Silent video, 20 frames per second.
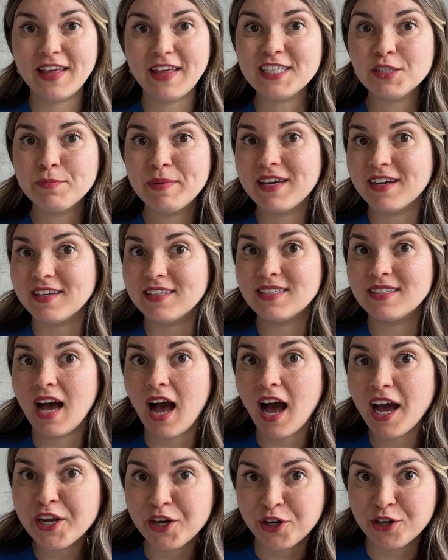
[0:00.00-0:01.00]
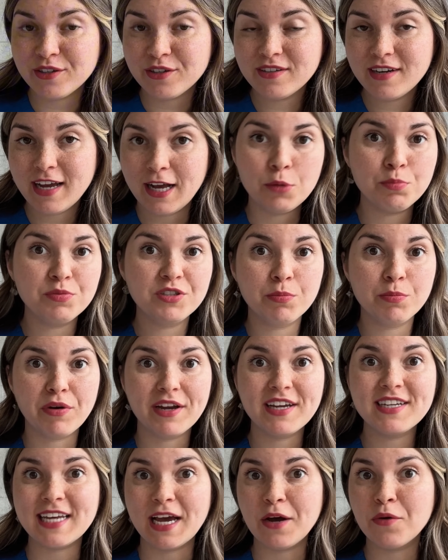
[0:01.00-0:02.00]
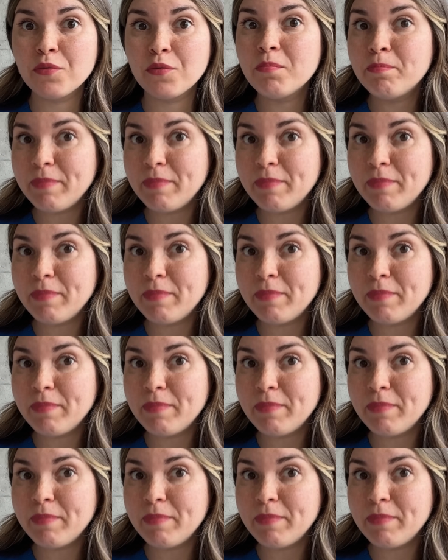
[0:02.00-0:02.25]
That's because iron helps to break down